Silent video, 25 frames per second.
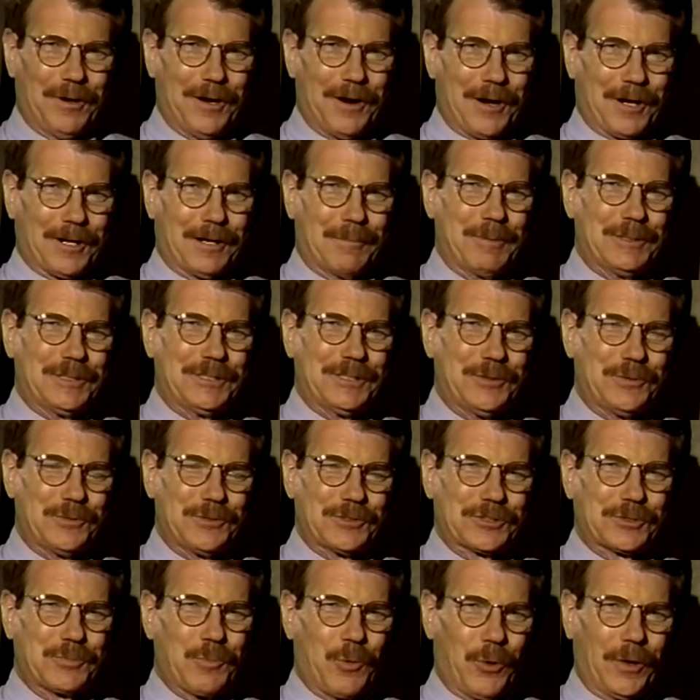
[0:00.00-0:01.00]
are coming to you
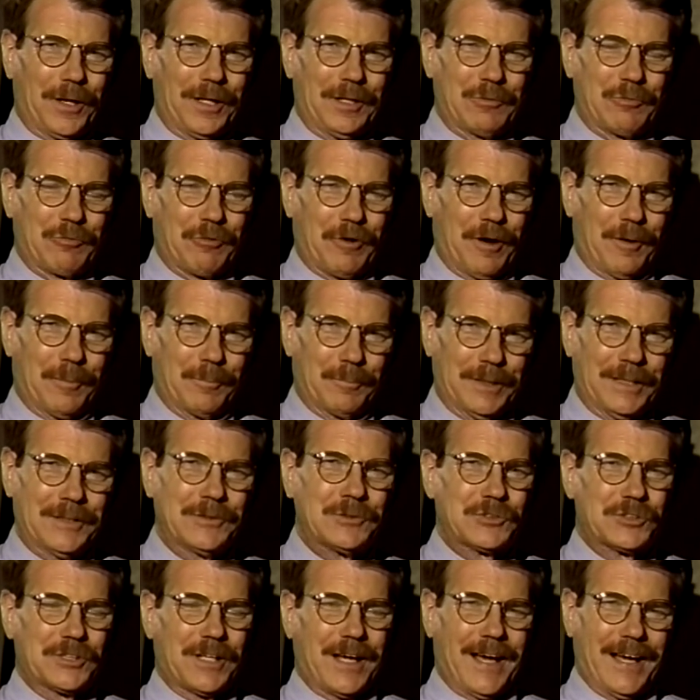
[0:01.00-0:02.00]
this morning from
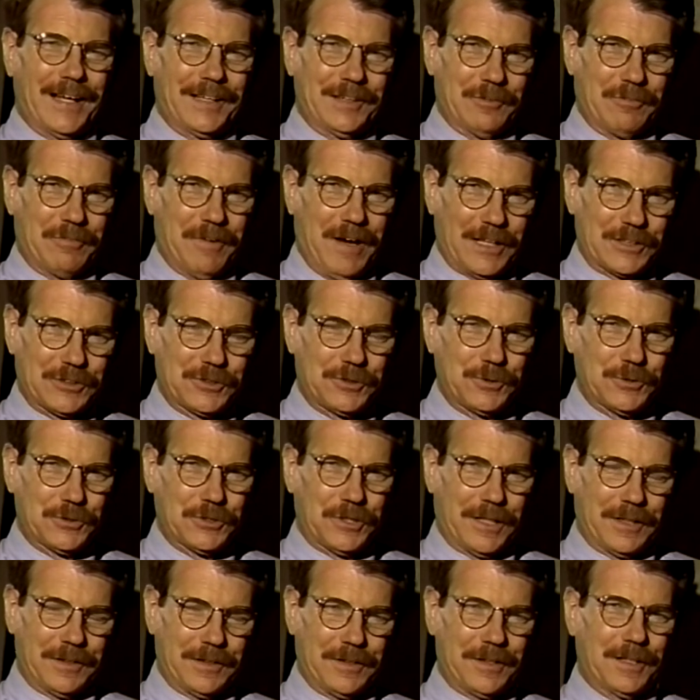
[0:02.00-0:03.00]
inside the Fox
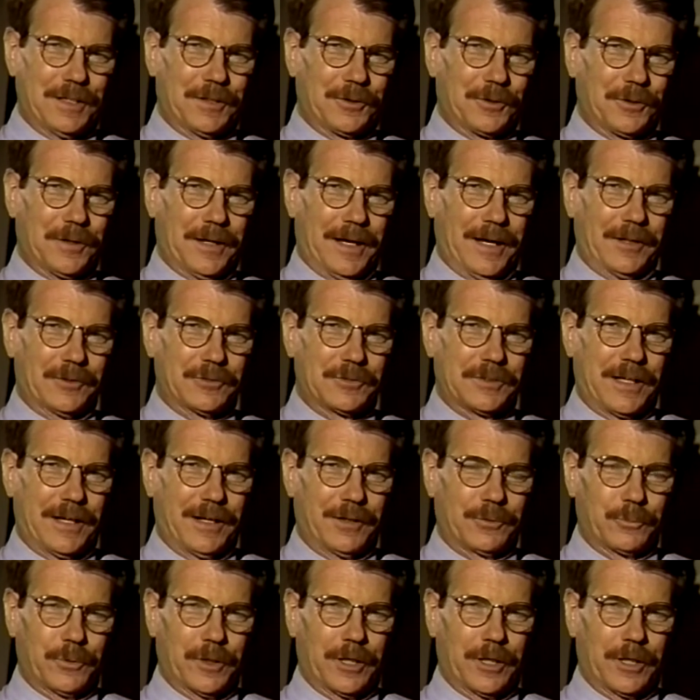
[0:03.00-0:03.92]
Tucson Theatre downtown.